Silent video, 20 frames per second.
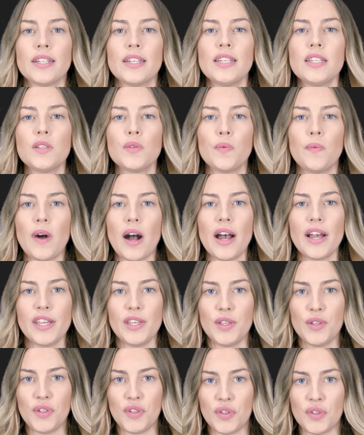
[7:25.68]
That's why
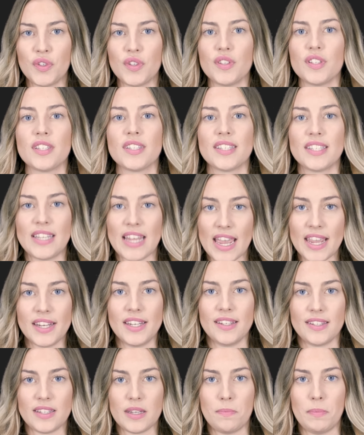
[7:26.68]
you should stay
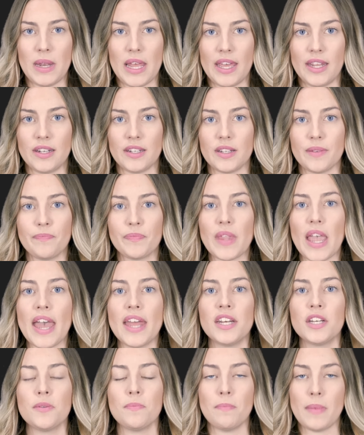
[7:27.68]
disciplined
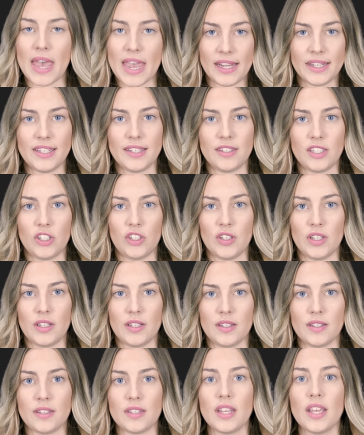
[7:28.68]
and make
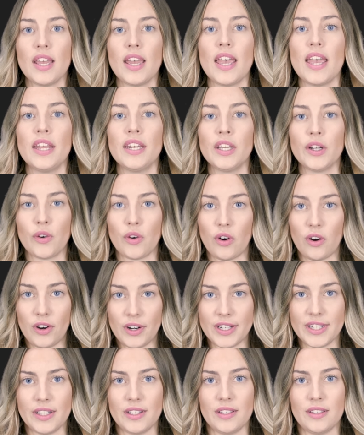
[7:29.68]
decisions in
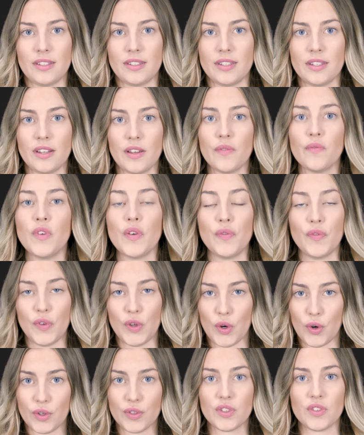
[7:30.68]
accordance with
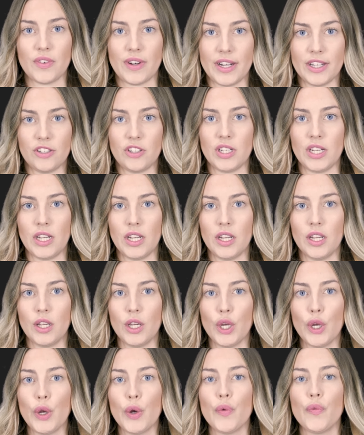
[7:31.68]
your strategy.
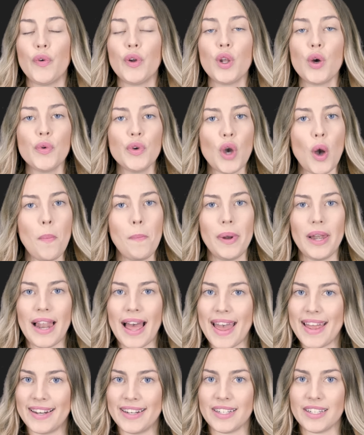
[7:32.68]
Follow your
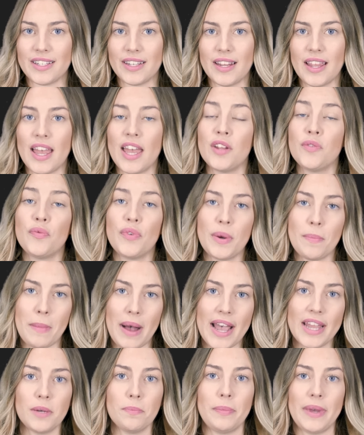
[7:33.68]
plan and
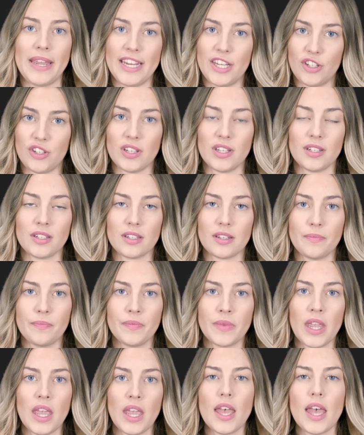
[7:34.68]
remain patient.
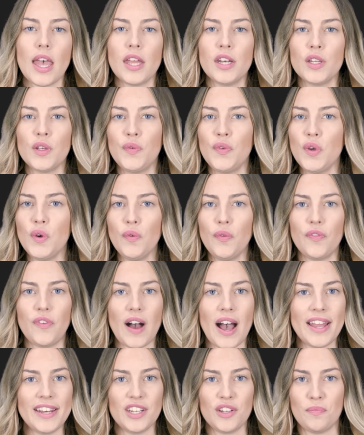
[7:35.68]
And if you
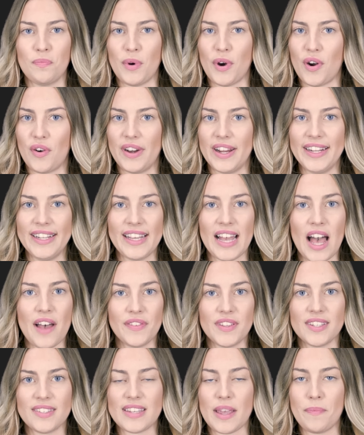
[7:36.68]
find it boring
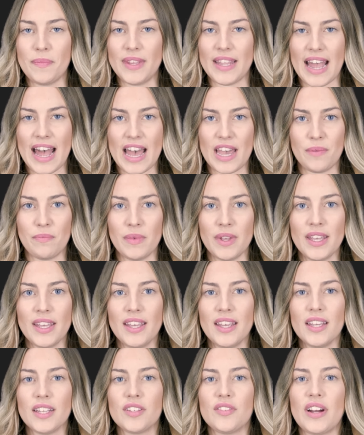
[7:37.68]
after some time,
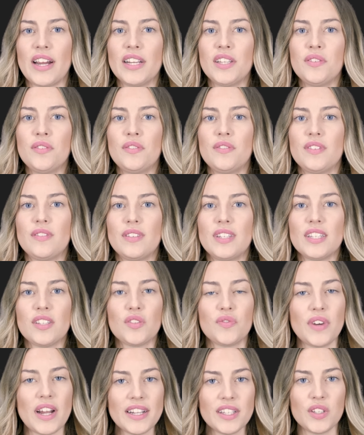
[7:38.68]
try to
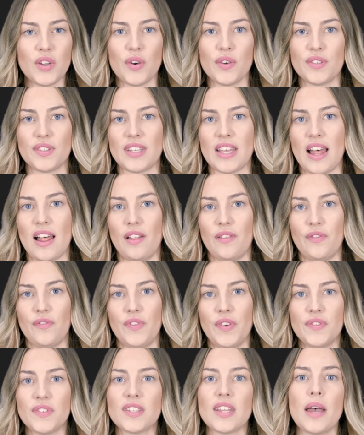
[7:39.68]
distract yourself
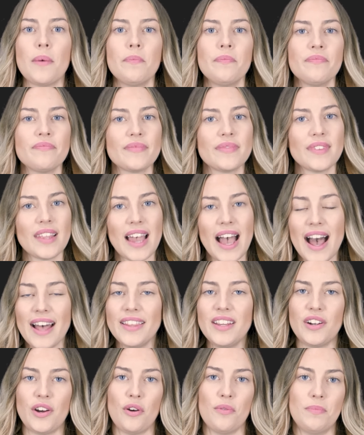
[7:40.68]
with some
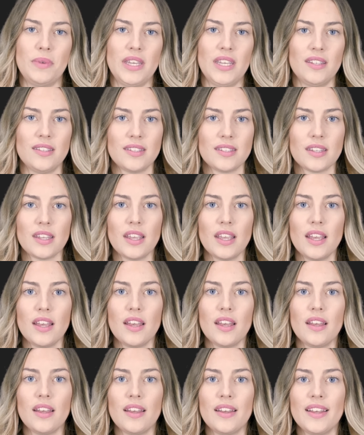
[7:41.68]
other hobbies.
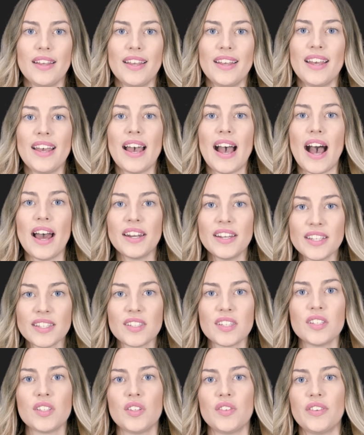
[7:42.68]

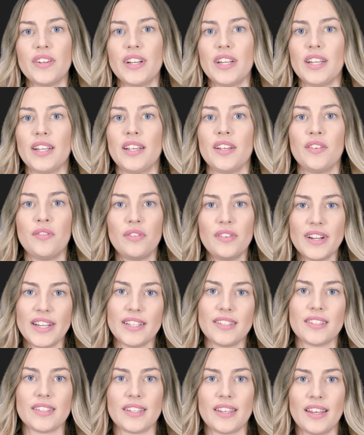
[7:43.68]
Unnecessary
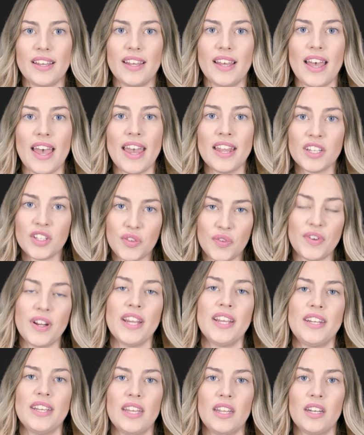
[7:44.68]
risk and
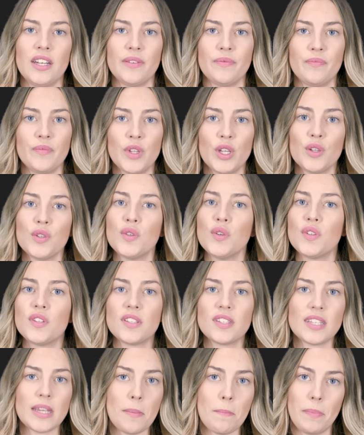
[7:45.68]
trading should
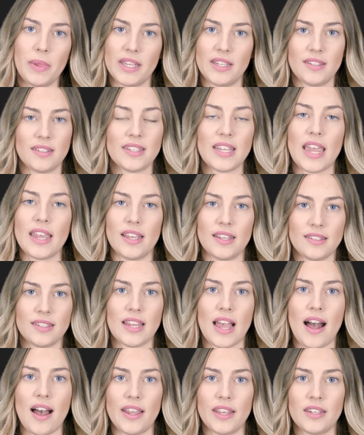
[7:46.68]
simply stay
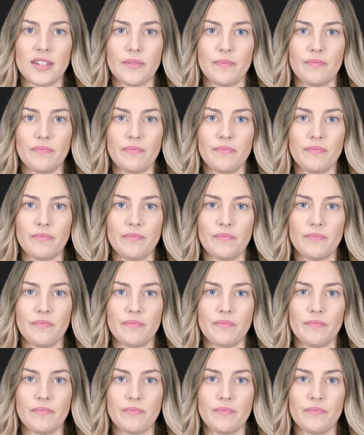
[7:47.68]
aside.